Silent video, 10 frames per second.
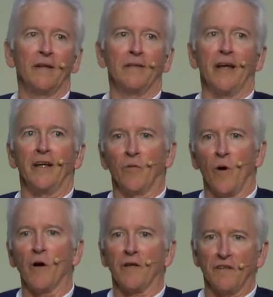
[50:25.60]
that
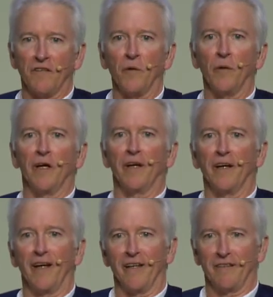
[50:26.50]
Iraq and
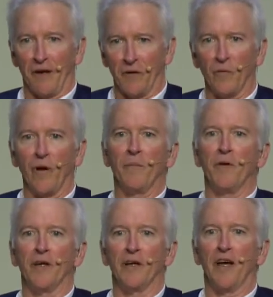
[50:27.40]
Syria and Saudi
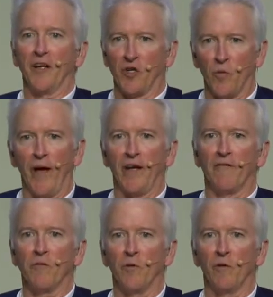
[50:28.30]
Arabia and Kuwait
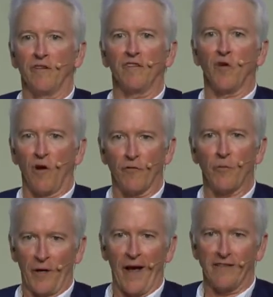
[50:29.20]
have emerged as sovereign
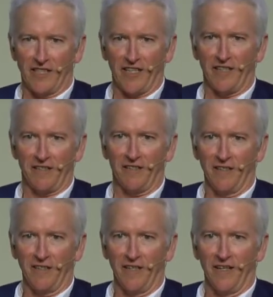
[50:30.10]
realities
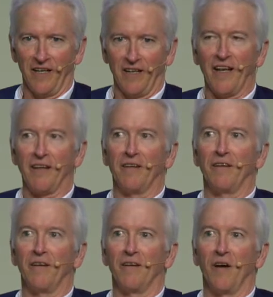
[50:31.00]
that
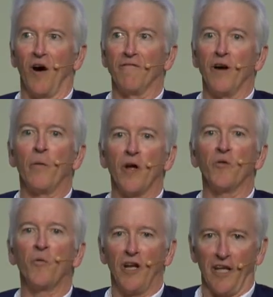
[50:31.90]
are very
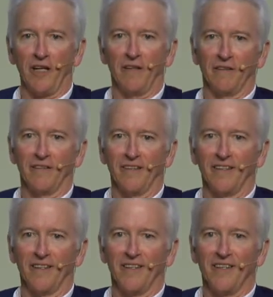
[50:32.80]
unwilling
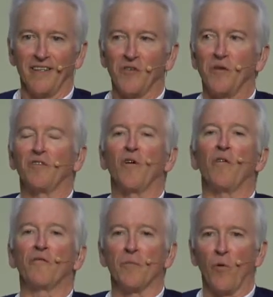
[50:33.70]
to
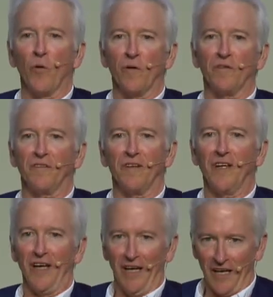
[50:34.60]
dissolve their borders
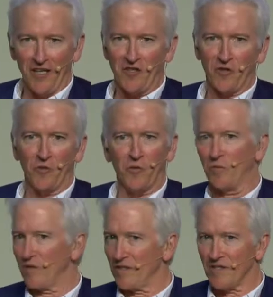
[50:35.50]

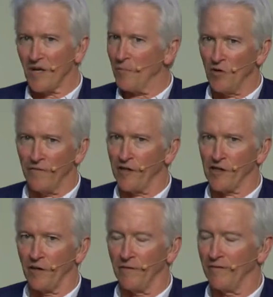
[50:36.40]
into some new vision.